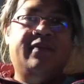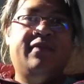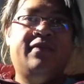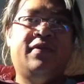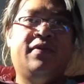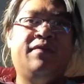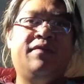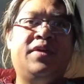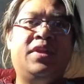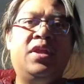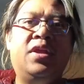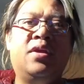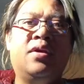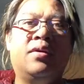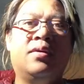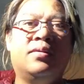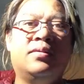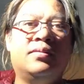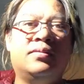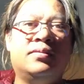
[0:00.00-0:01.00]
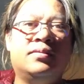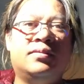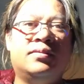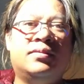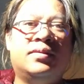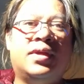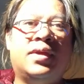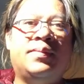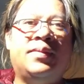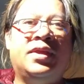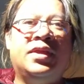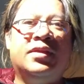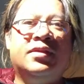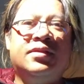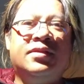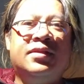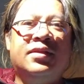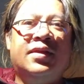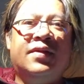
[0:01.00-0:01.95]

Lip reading: video. I mean,